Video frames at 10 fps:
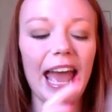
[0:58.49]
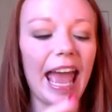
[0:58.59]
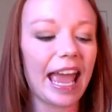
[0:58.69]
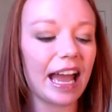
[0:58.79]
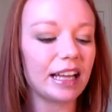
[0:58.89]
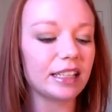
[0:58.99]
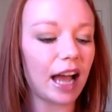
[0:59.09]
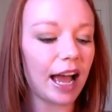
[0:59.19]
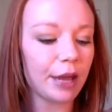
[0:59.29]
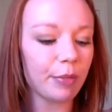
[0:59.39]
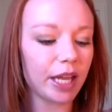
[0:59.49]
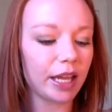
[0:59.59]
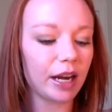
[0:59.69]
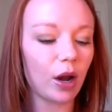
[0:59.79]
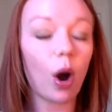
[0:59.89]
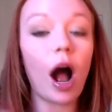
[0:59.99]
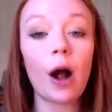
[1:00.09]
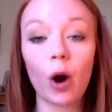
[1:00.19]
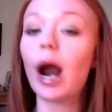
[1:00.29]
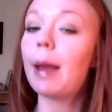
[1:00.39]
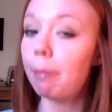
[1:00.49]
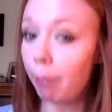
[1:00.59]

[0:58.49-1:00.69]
and I